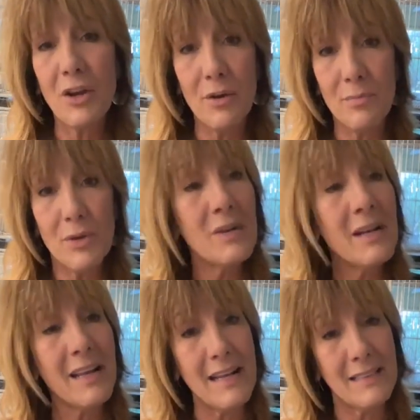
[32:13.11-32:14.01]
The
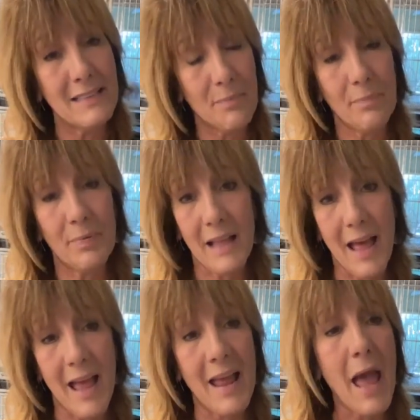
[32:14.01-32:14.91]
community needs to
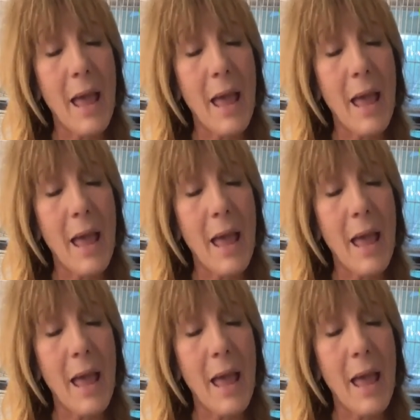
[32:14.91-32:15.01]
play